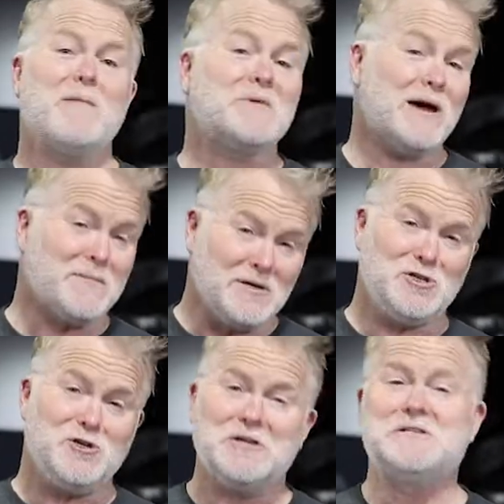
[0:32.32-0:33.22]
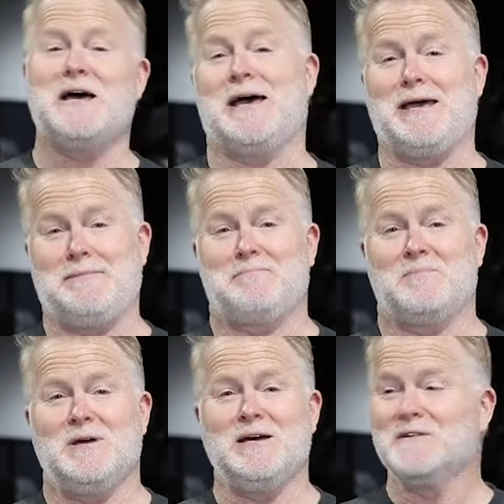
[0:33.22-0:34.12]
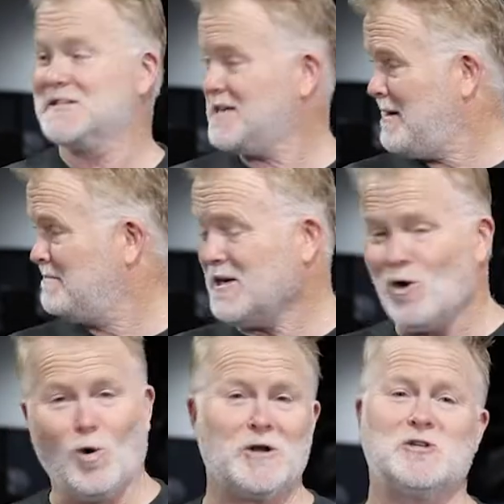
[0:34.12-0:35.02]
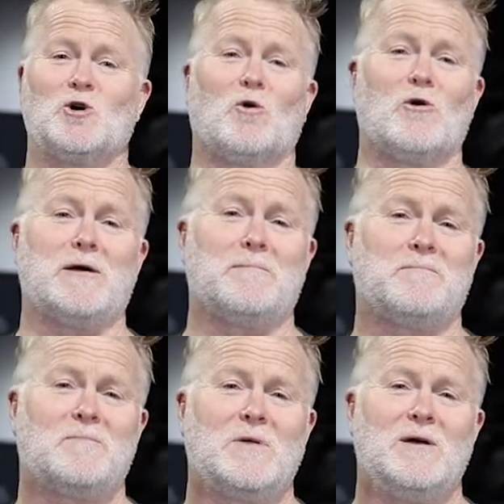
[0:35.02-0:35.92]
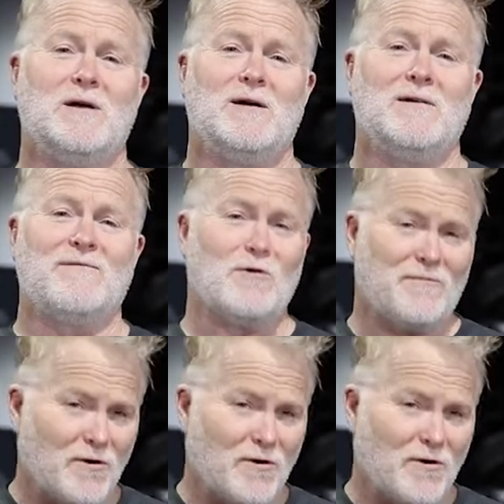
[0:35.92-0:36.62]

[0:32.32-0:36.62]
I'm coming to you today in this empty auditorium for a